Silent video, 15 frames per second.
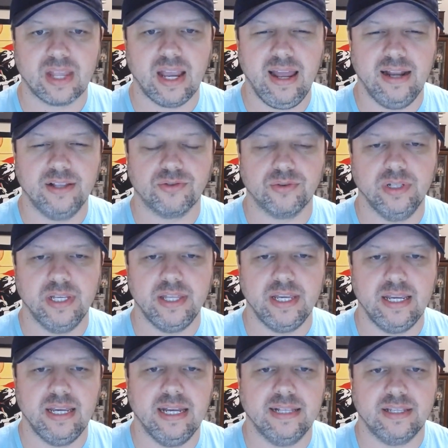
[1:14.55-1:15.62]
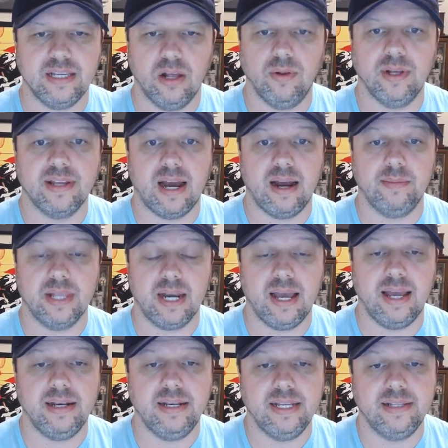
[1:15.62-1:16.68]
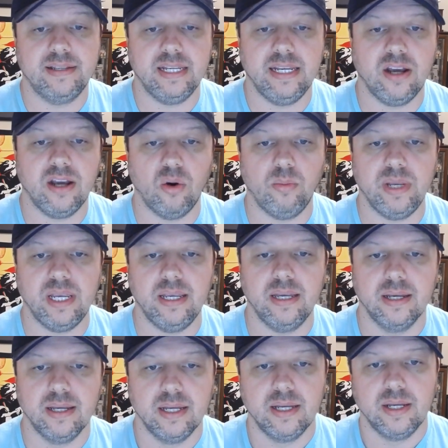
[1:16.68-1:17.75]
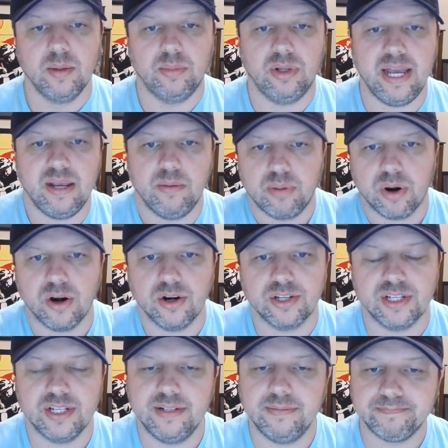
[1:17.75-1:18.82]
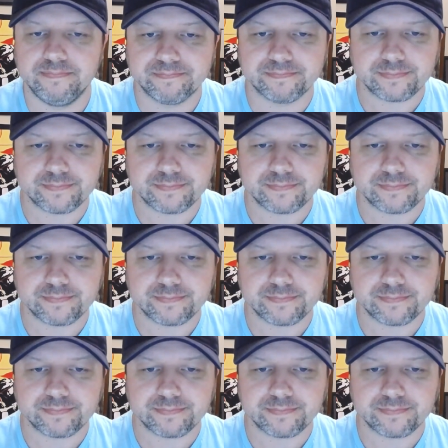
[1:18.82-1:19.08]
and it's the only time that I did see Kobe play in person,